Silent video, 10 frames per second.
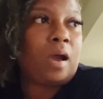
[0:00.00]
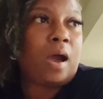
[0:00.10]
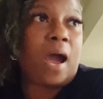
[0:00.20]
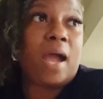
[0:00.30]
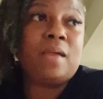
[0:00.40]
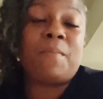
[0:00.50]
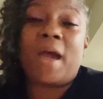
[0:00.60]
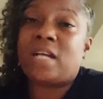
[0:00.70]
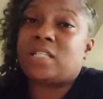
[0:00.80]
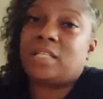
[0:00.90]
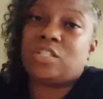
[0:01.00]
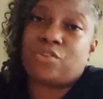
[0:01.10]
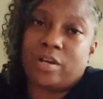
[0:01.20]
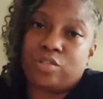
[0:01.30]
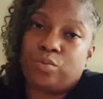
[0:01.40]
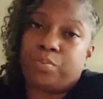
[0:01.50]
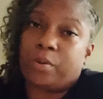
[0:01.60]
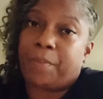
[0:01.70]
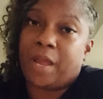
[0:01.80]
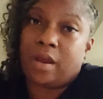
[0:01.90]
am actually trying to
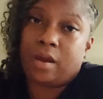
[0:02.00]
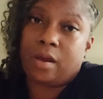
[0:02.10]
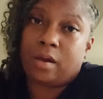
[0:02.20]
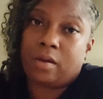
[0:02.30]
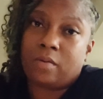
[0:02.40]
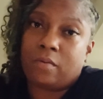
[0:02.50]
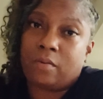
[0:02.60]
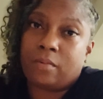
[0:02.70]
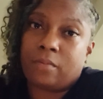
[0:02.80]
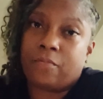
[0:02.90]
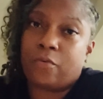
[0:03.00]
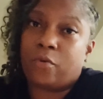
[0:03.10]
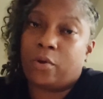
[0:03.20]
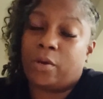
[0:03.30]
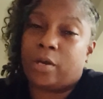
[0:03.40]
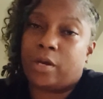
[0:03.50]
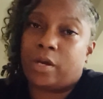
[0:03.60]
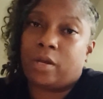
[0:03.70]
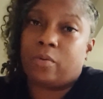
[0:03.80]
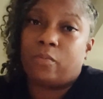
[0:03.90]
prepare for,
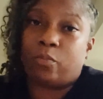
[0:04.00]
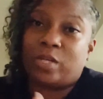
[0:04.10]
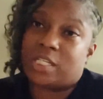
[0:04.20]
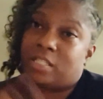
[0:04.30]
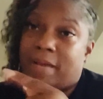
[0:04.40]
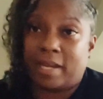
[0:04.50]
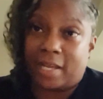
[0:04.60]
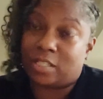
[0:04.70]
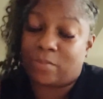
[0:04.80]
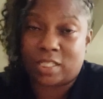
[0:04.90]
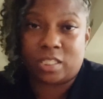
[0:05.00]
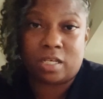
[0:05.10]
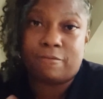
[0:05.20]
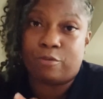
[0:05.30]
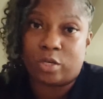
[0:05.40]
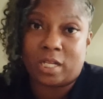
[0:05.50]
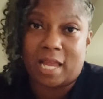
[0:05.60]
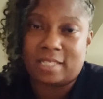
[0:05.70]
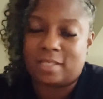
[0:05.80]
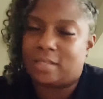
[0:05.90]
which is my next question, Florida
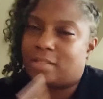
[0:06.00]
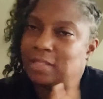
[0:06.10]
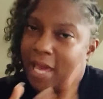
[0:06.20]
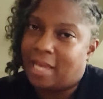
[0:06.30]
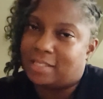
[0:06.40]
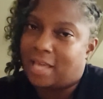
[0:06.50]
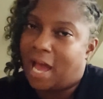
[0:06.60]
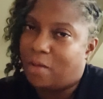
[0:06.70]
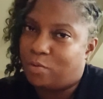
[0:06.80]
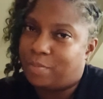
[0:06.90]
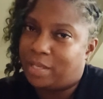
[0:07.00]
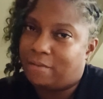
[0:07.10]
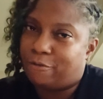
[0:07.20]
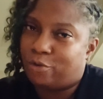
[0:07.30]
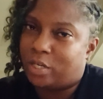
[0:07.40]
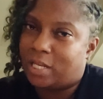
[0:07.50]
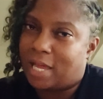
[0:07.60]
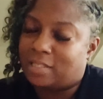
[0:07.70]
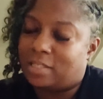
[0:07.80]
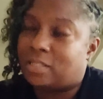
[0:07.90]
Classics. Yes, I will be in Florida
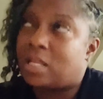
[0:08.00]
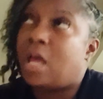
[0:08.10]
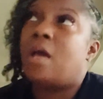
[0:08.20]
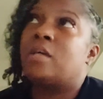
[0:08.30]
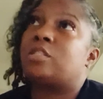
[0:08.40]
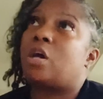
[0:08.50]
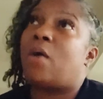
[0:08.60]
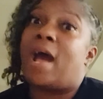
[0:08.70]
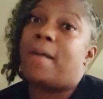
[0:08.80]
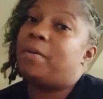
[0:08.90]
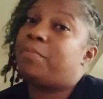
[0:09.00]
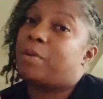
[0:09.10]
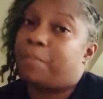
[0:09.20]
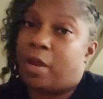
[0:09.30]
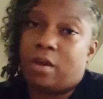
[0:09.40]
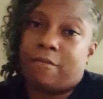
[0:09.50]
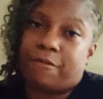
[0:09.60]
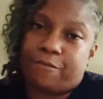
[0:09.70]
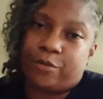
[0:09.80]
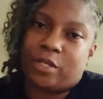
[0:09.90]
Classics. So I have been preparing for
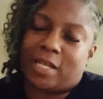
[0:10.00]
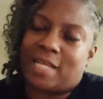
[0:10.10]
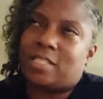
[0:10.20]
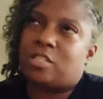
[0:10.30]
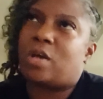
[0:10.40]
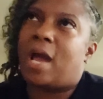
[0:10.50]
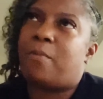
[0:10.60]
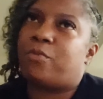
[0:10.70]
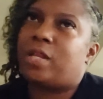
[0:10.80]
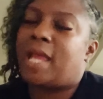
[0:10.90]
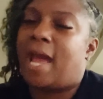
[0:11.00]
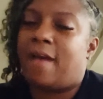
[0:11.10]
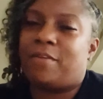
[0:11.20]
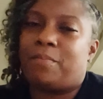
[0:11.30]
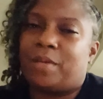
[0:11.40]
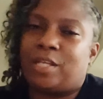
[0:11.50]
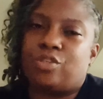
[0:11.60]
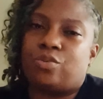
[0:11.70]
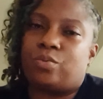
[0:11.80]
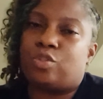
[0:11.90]
Florida Classics. So I really haven't been
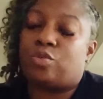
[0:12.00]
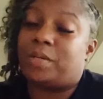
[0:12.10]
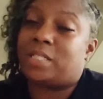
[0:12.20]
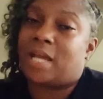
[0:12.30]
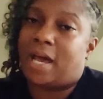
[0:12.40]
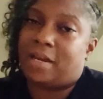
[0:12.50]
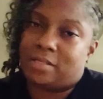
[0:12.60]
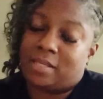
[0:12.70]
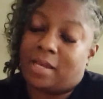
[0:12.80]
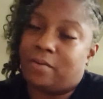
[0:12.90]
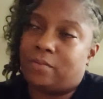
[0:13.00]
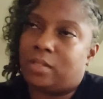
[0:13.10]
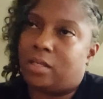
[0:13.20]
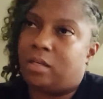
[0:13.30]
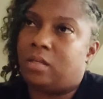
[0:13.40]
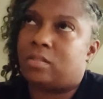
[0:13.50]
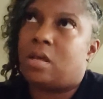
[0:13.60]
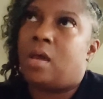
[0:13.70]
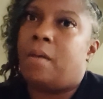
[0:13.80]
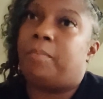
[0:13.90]
doing too much out of town things
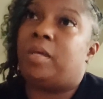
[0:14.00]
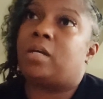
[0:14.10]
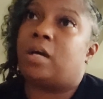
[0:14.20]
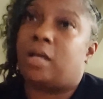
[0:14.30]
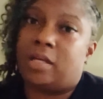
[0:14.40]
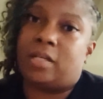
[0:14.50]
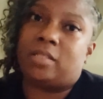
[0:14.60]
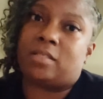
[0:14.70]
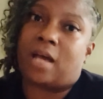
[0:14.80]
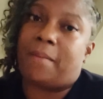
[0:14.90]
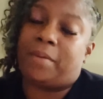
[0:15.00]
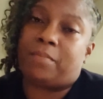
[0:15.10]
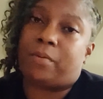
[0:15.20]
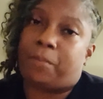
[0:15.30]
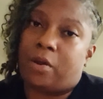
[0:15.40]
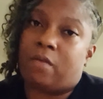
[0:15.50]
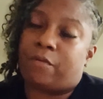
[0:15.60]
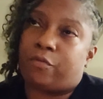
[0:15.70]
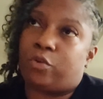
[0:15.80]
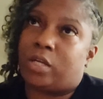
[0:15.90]
because I've been preparing for
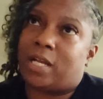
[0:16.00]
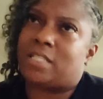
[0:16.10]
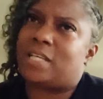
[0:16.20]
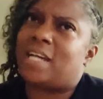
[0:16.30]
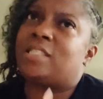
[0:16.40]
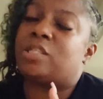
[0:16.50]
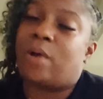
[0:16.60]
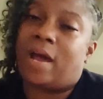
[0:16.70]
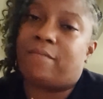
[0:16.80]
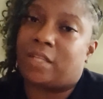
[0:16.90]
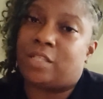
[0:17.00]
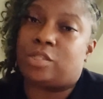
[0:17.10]
Florida Classics. I still have things to